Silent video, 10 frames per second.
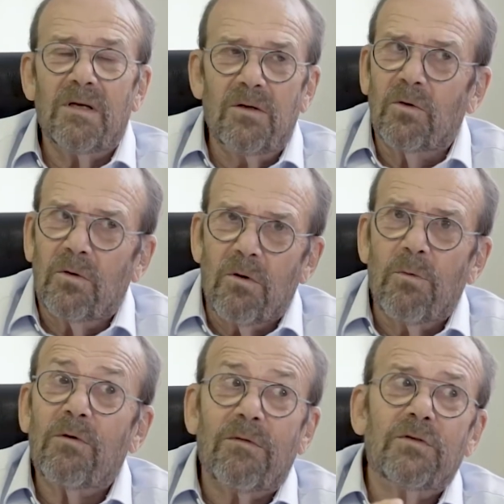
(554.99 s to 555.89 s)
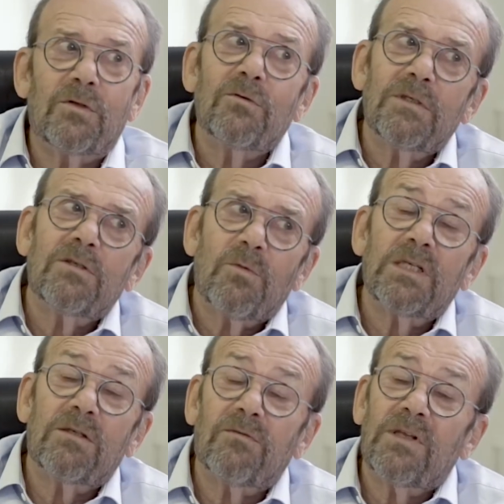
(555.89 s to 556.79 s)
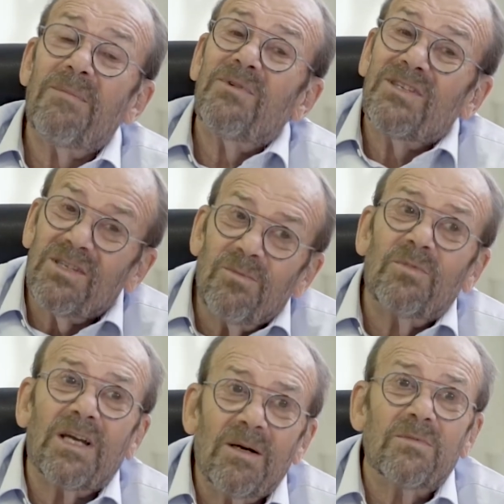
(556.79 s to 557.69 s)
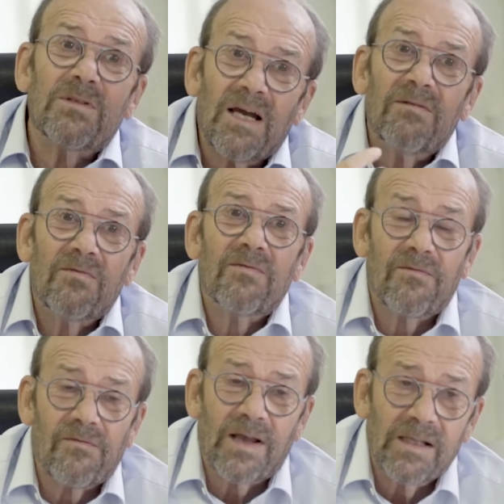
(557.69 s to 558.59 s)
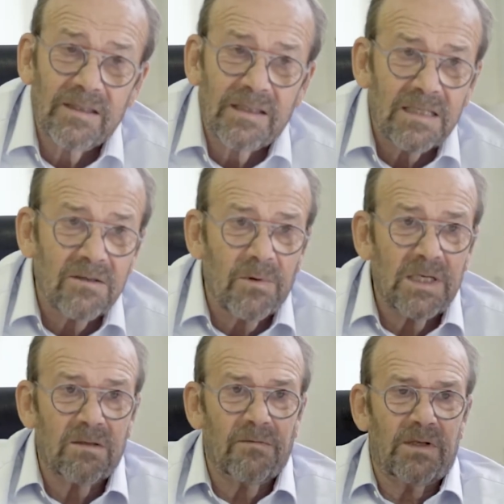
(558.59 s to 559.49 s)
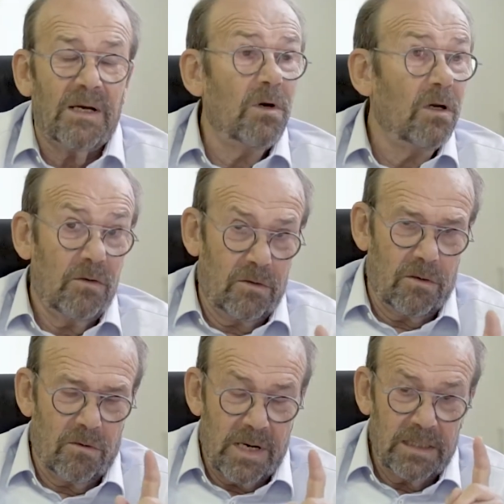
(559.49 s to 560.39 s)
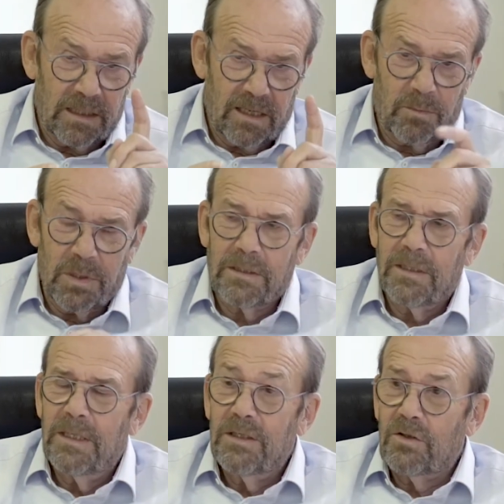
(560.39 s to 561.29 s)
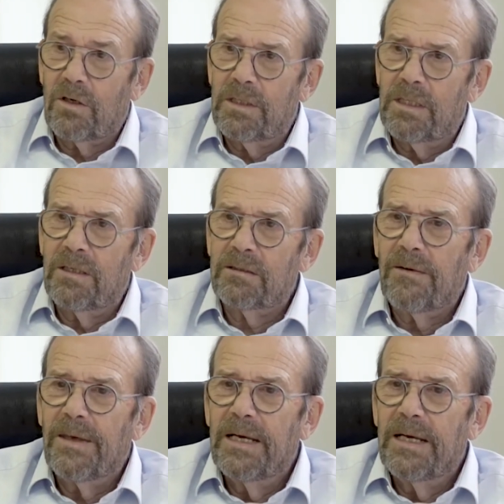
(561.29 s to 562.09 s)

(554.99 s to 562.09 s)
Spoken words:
Not all work with students is waste of time, but sometimes I felt it as a waste of time. Not always, I repeat, certainly not.